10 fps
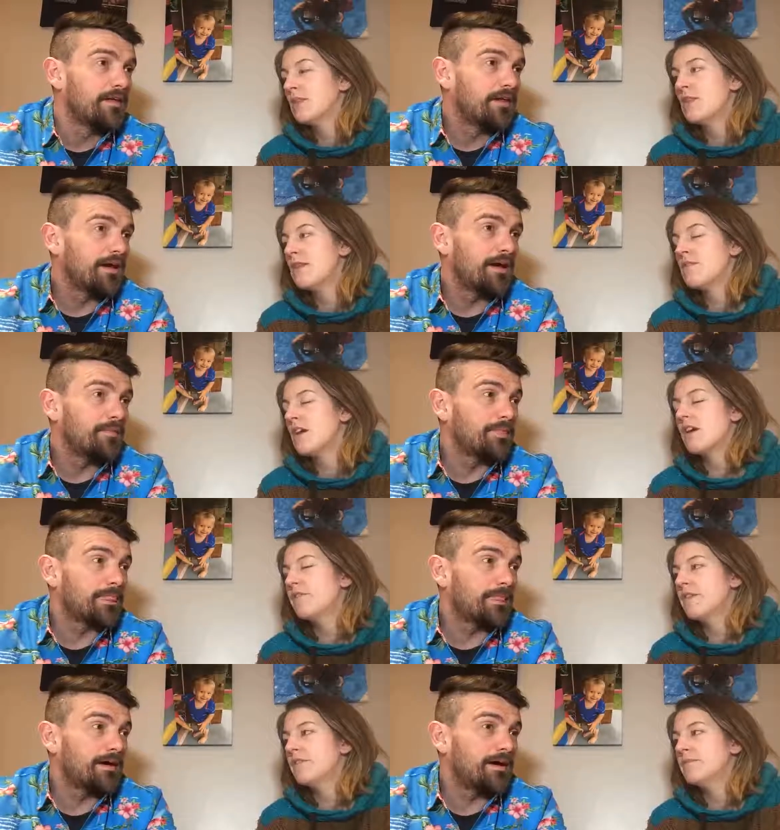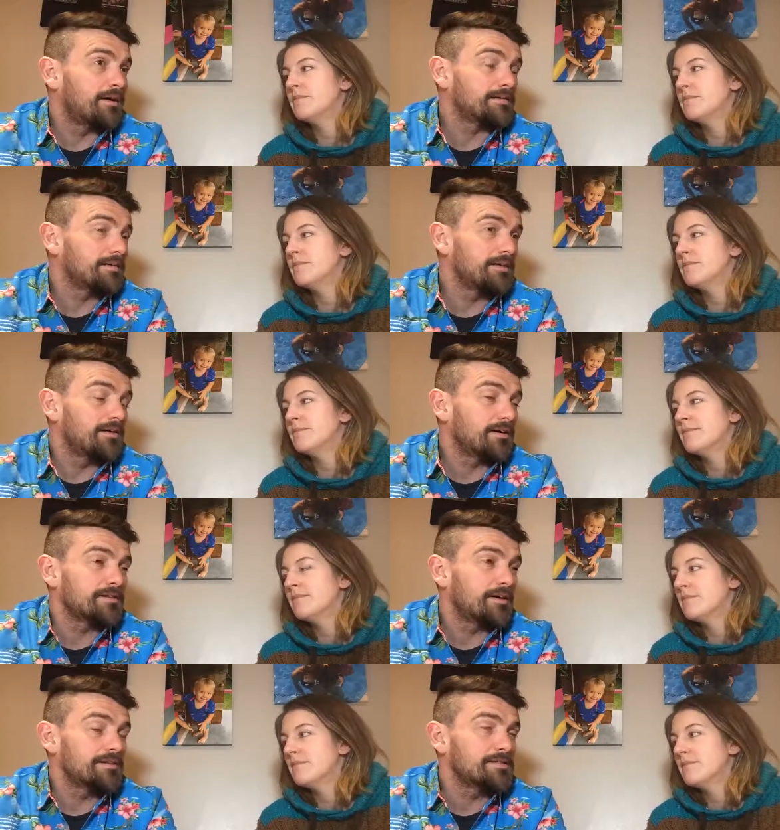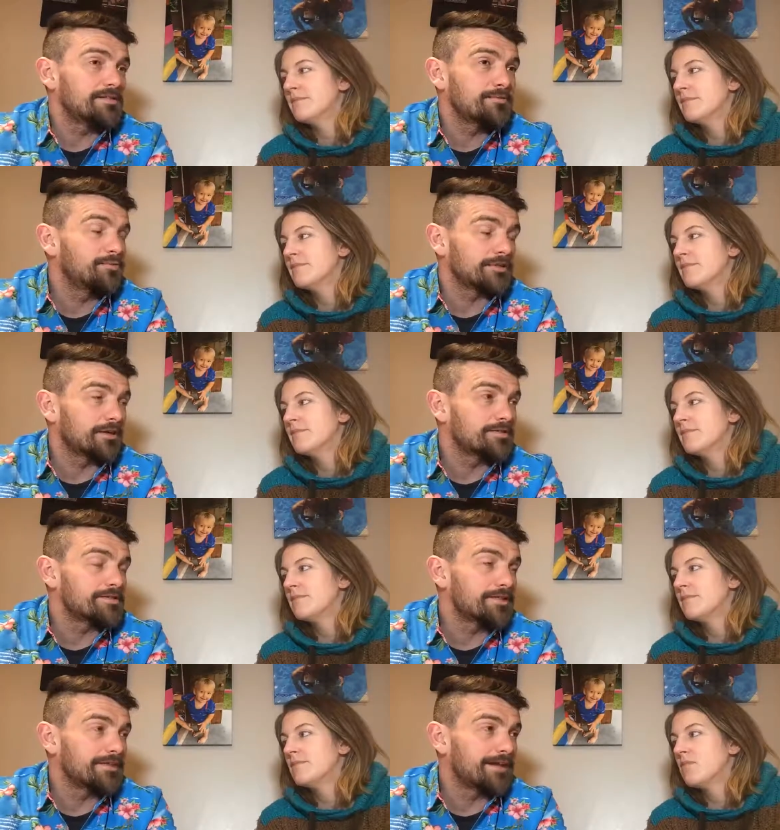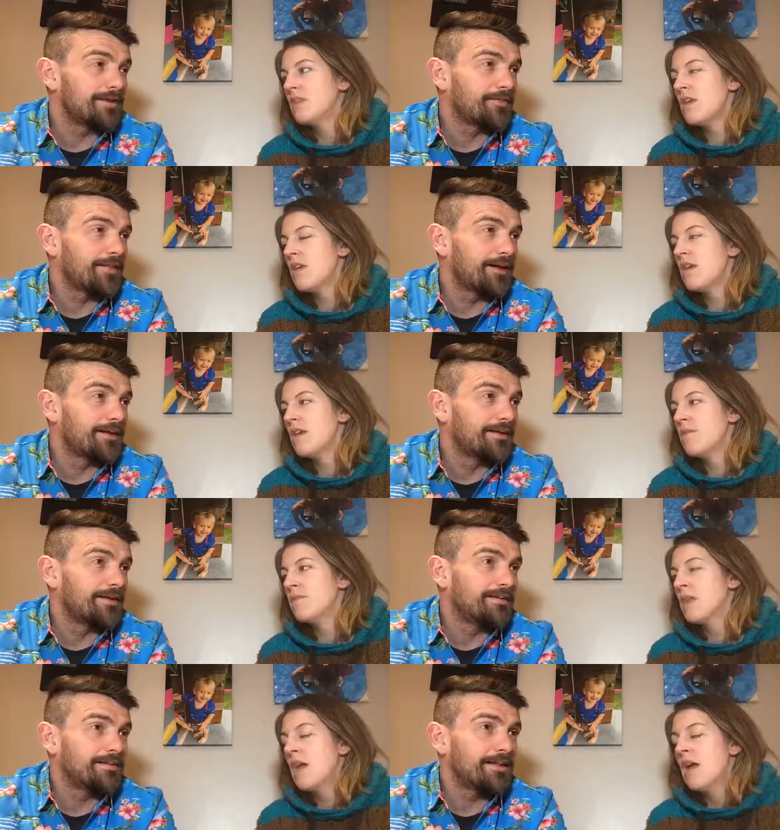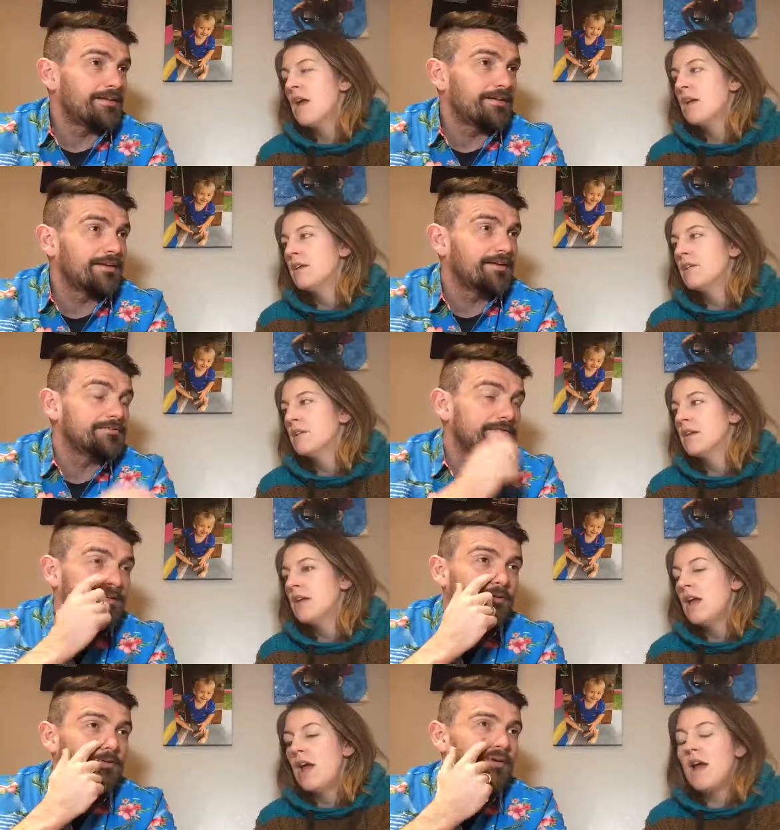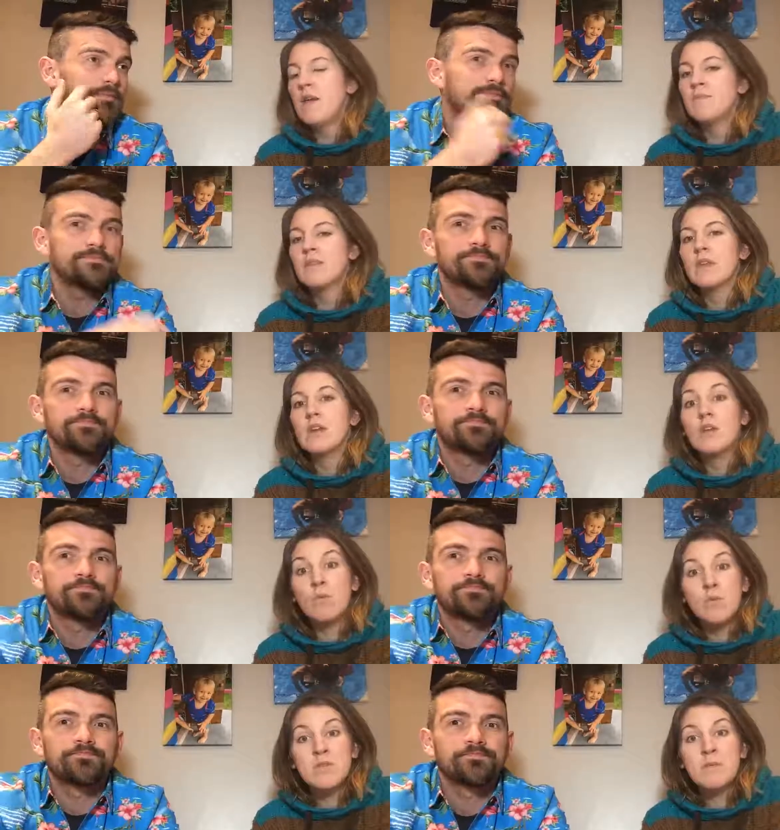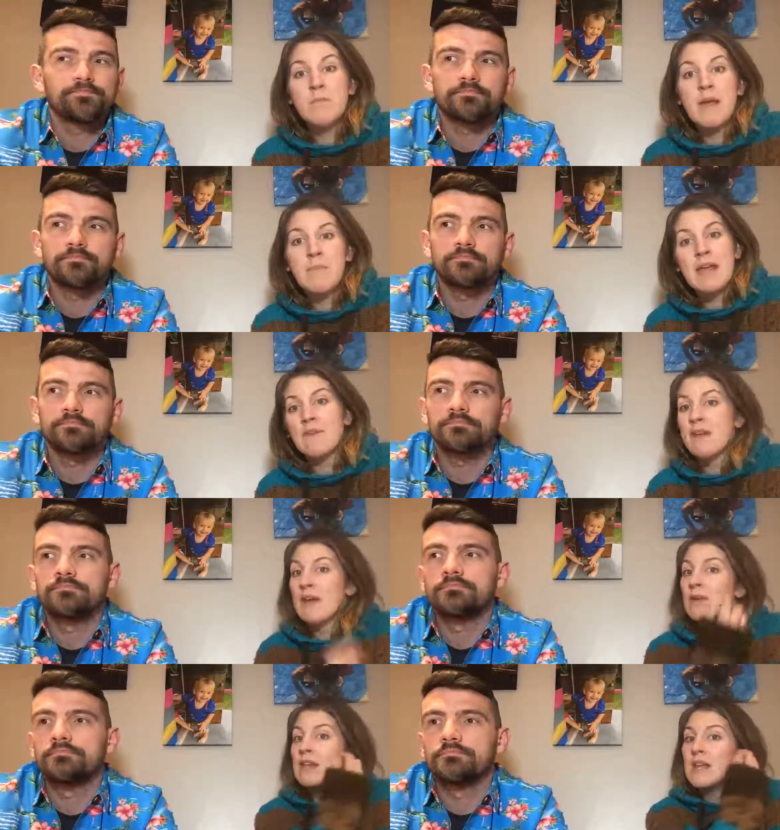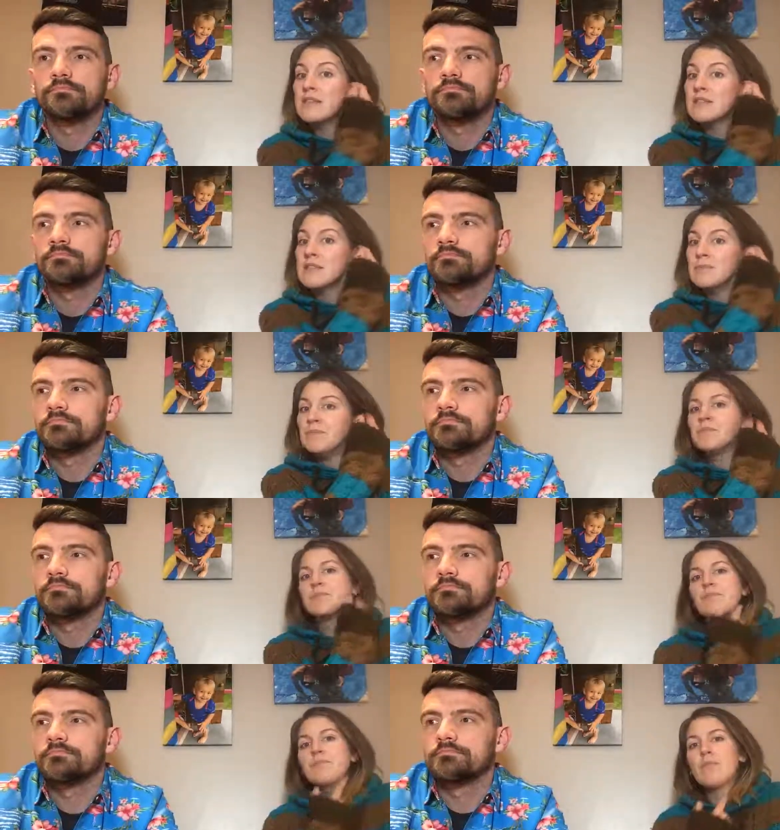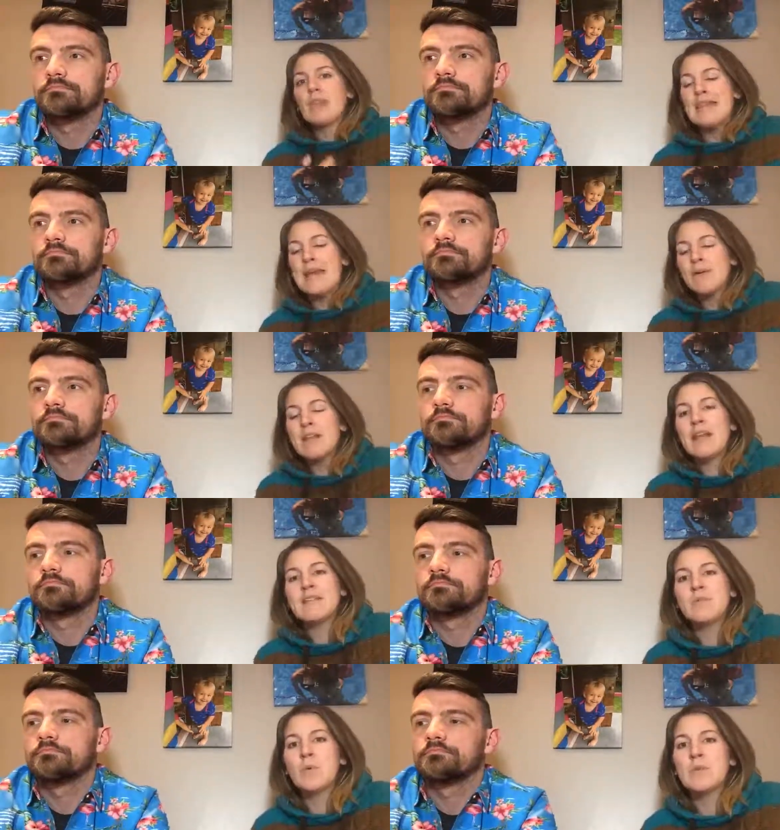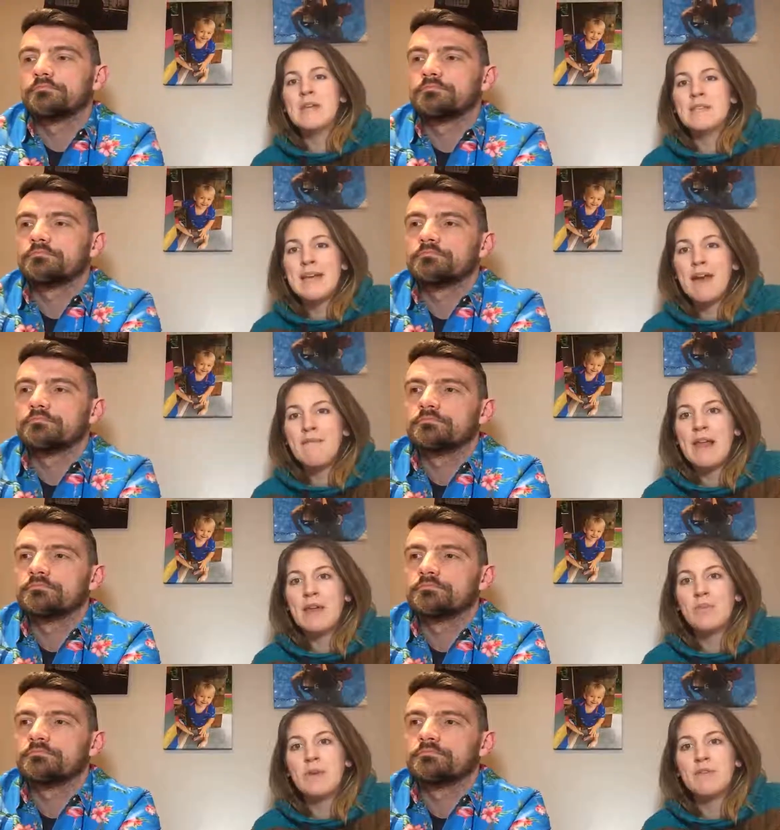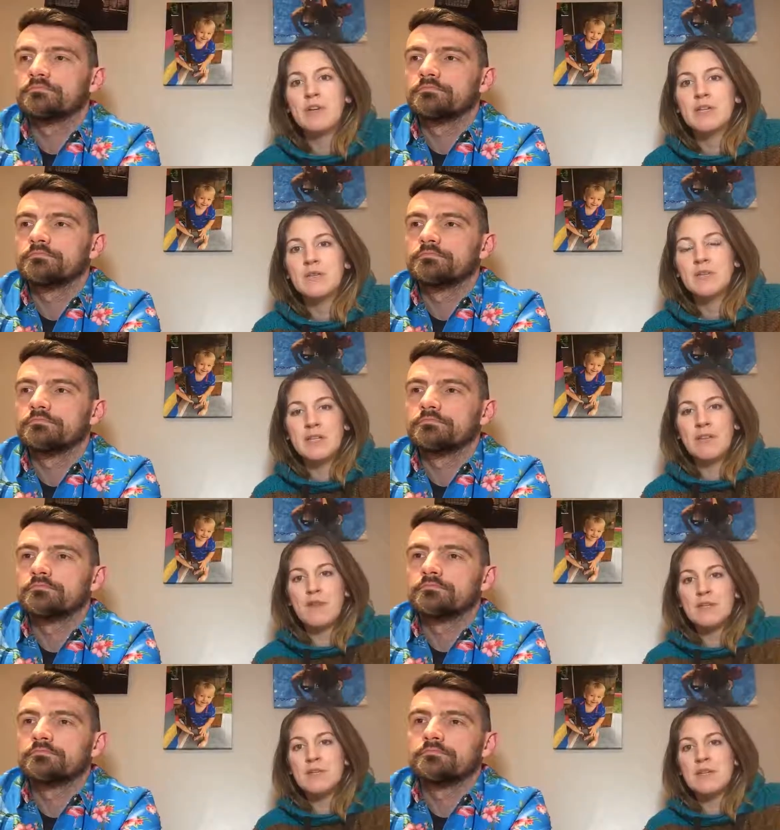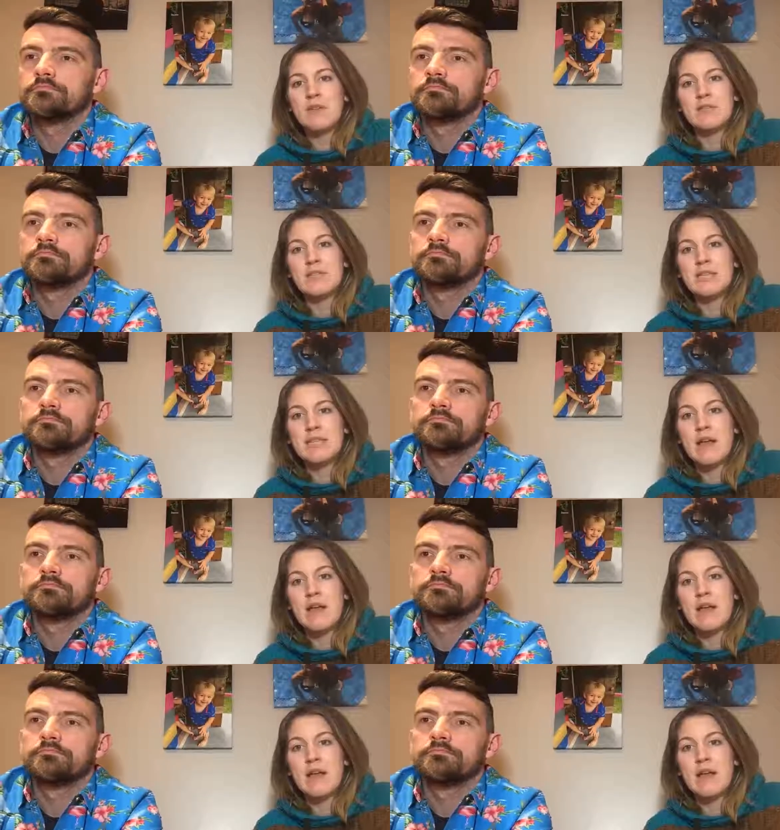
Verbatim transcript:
Speaker 1: You never um, young and fun. I, you know, I'd, I'd still want to go and sit down yeah. there and, and, let you know. So um, um,
Speaker 2: you also might may have elderly guests elderly guests will need to have that little bit of reassurance that if they do need to have a sit